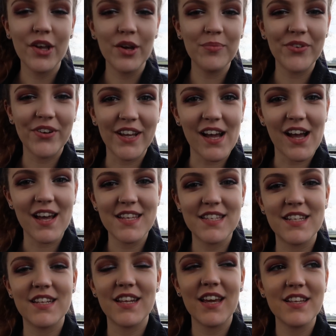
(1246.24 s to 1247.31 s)
Good morning, guys.
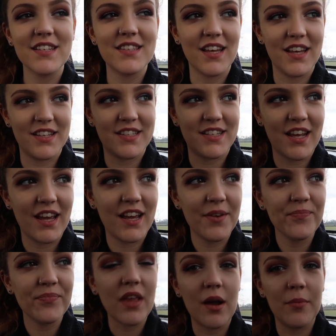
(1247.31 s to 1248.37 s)
Today is Thursday.
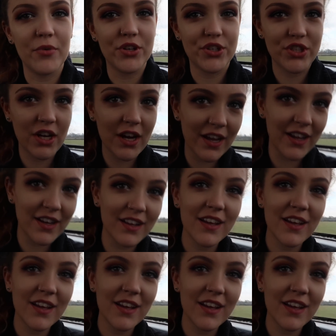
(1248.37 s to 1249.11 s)
I'm on a train.